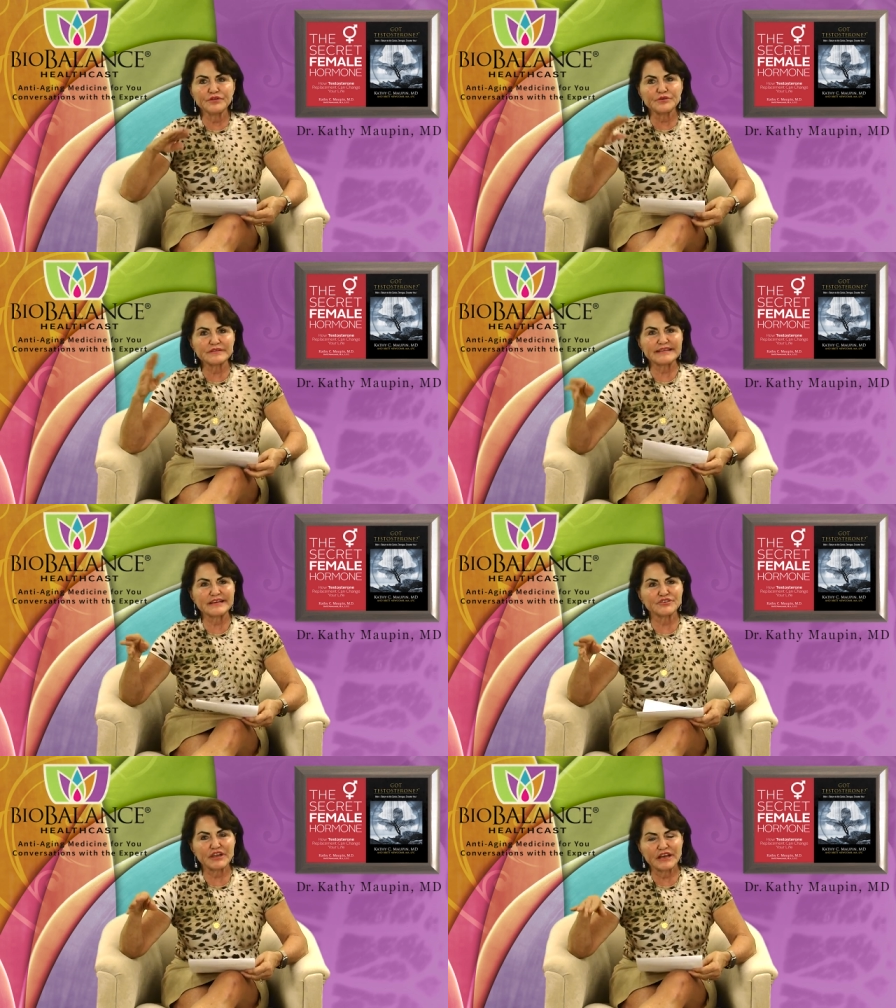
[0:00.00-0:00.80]
you see
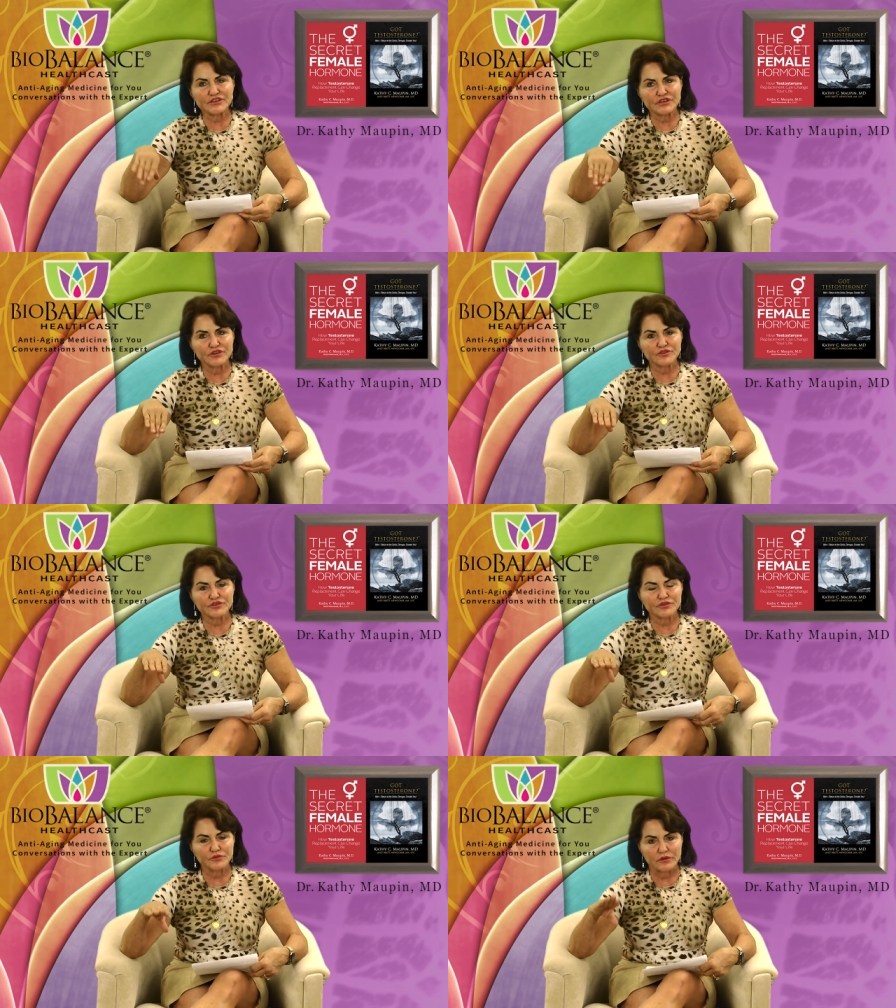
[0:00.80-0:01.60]
a change in your
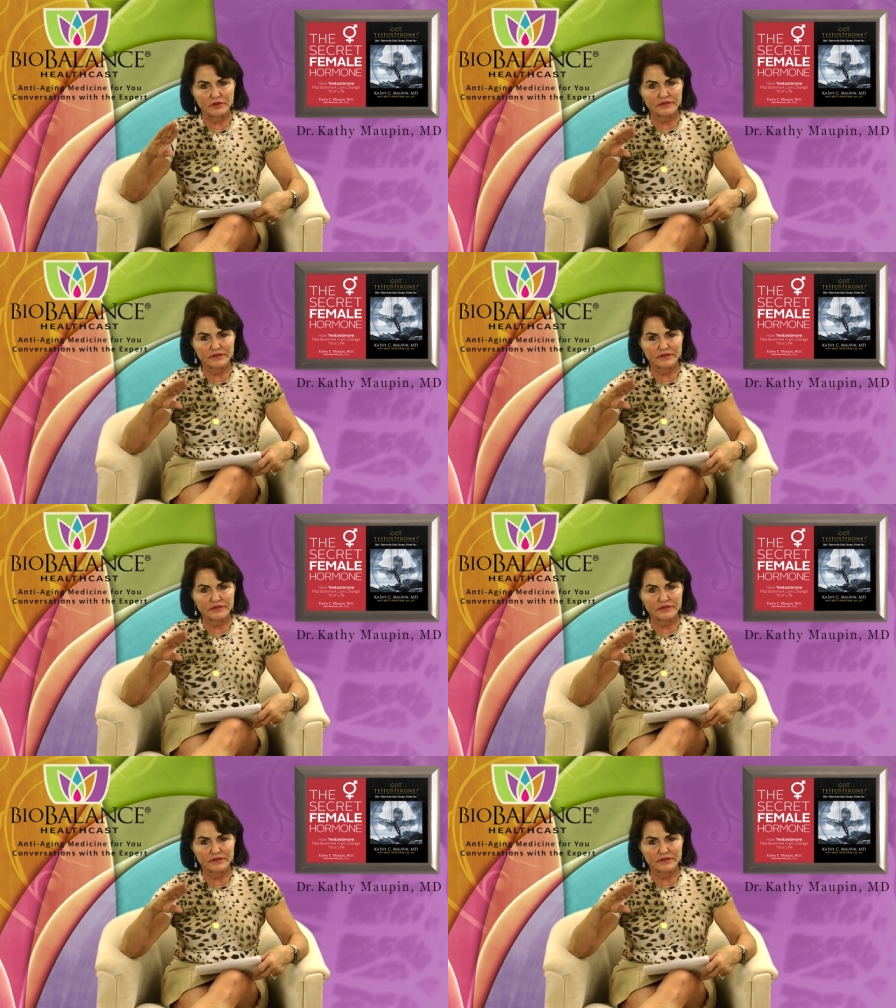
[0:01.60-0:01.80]
stool,